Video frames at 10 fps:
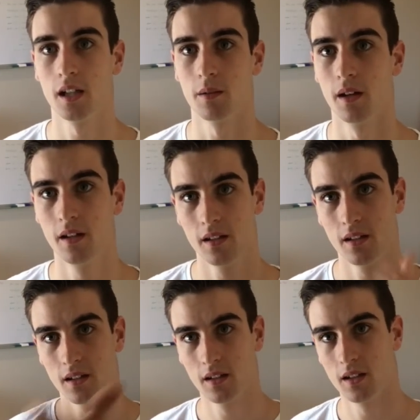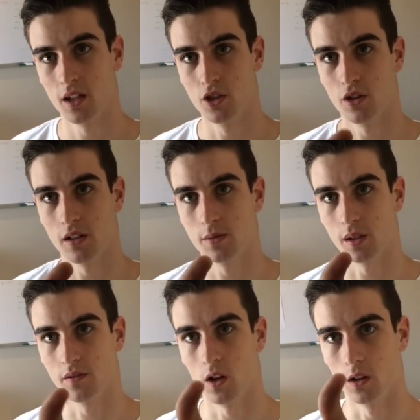Anyway, enjoy this
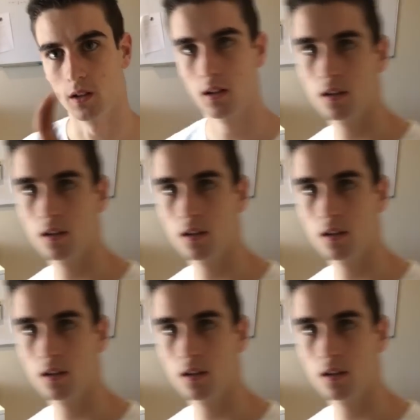week's vlog.